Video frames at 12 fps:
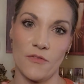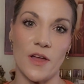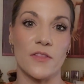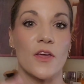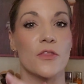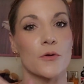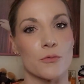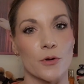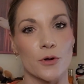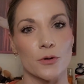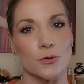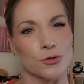and then the
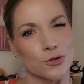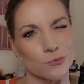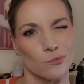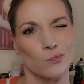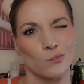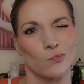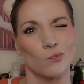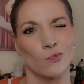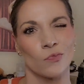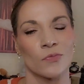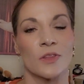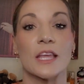Rouge
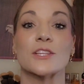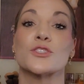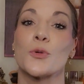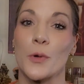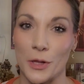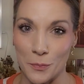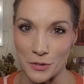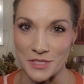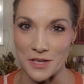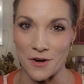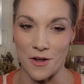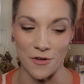gets 20%
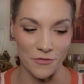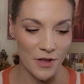off.